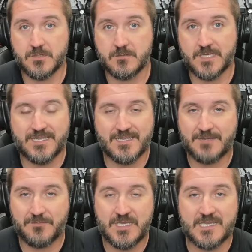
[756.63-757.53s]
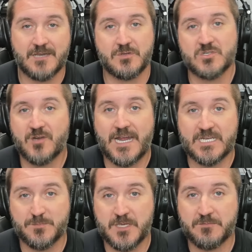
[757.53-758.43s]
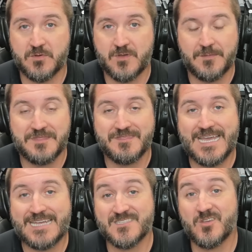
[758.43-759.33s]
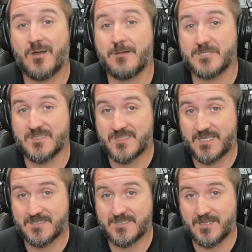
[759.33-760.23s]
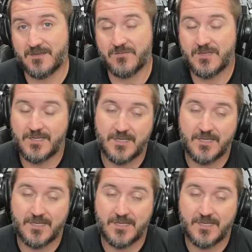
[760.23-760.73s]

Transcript: Like, pick up your trash, people. I mean, that's common sense stuff.